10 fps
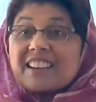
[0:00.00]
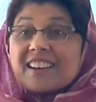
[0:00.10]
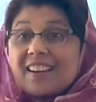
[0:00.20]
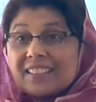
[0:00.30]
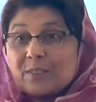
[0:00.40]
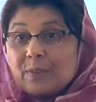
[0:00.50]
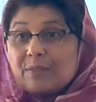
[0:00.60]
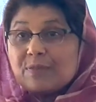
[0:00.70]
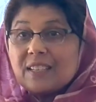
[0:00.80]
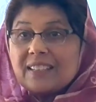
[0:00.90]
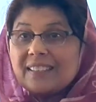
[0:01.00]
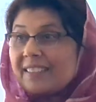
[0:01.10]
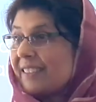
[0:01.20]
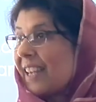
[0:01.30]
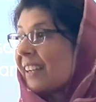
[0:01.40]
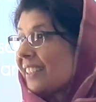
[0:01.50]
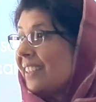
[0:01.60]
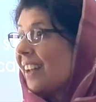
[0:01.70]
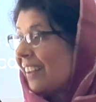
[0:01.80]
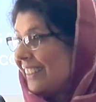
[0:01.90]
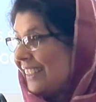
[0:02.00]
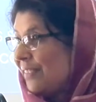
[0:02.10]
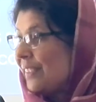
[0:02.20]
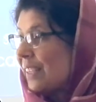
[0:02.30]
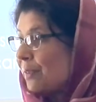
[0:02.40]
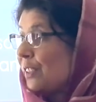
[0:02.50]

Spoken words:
rang, we feel that lali,